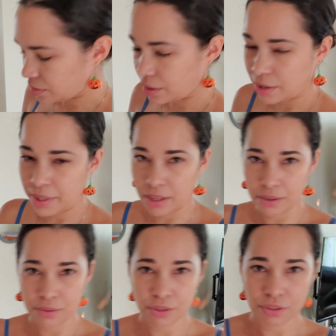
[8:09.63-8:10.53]
So here we
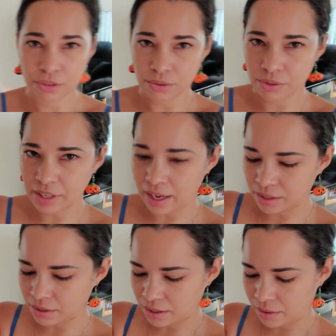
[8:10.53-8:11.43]
go, 2
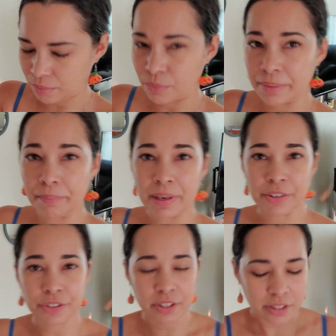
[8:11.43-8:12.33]
Tylenol, 1
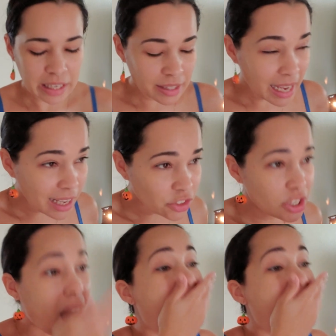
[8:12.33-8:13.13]
Benadryl down the hatch.